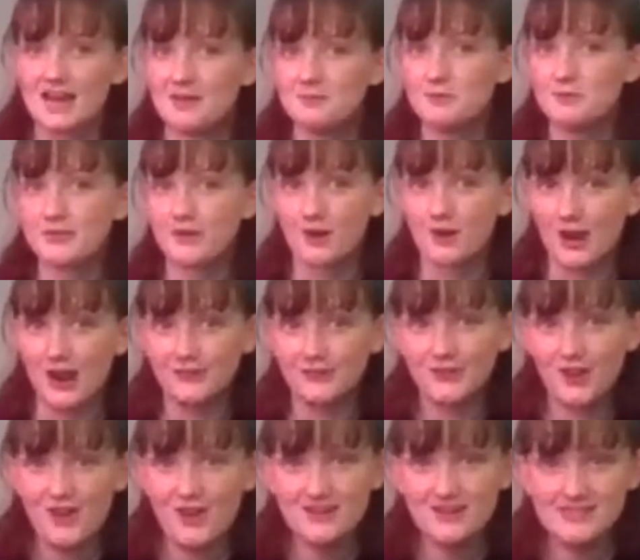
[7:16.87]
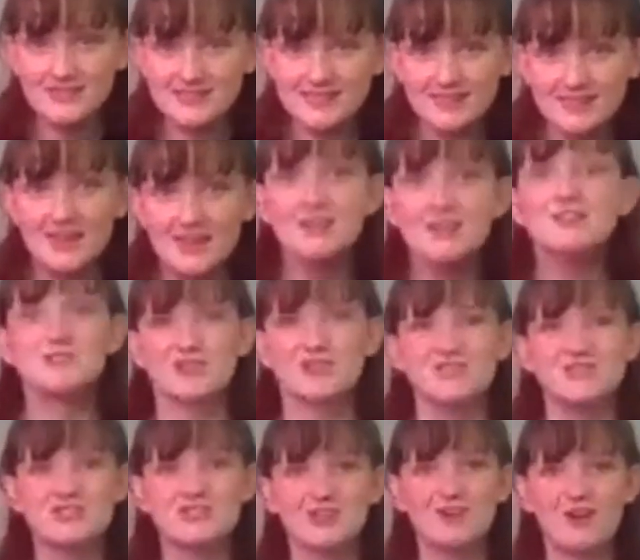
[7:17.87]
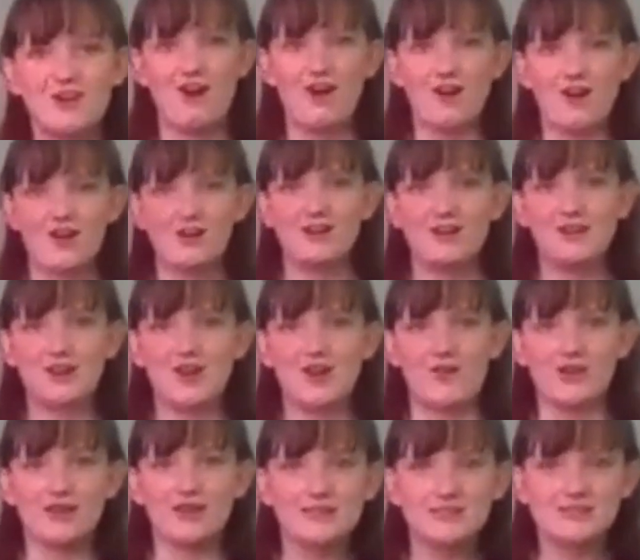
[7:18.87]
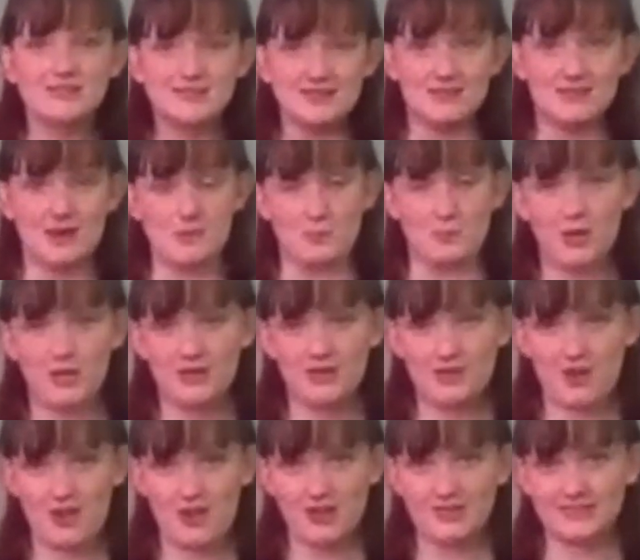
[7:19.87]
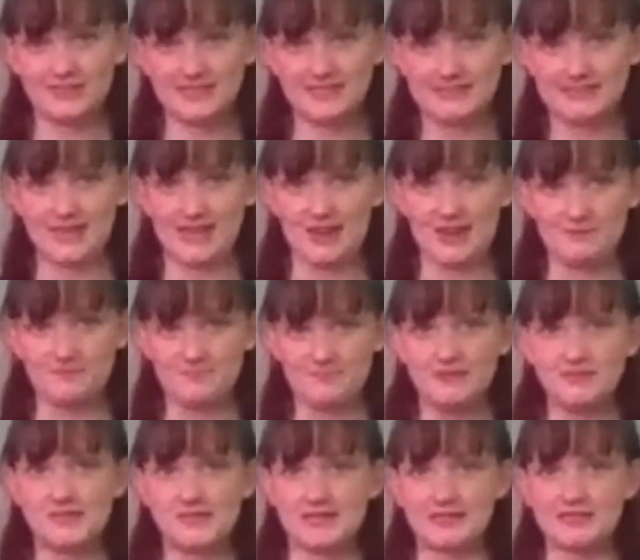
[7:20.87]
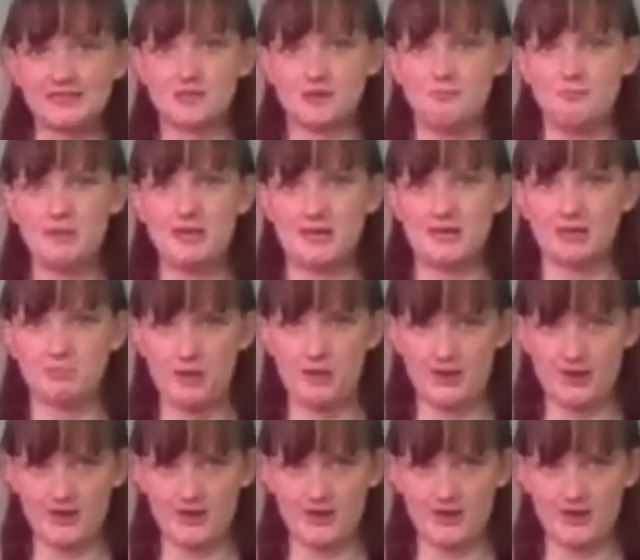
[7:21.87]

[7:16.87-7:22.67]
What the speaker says: time with our groundhogs. So you should already know it. And we're going to call it this time, Dance Your Pig